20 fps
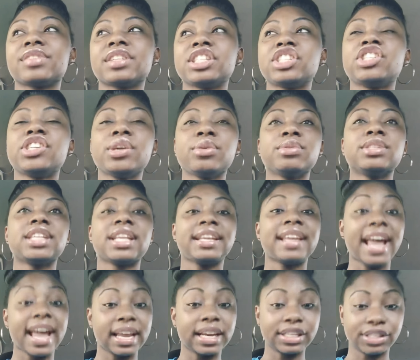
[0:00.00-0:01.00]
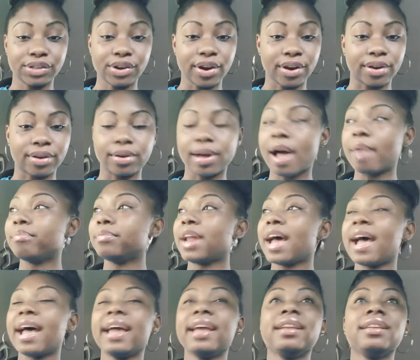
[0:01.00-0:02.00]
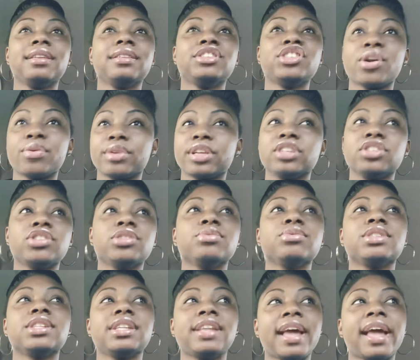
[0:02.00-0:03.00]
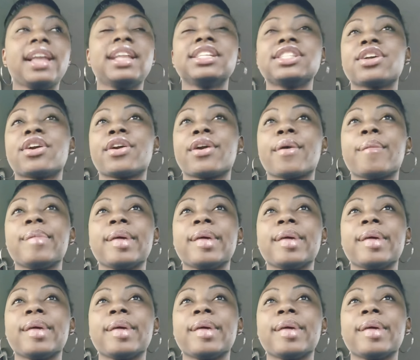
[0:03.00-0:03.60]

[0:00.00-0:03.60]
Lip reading: She was a daddy's girl. I'm not joking. She was a daddy's girl.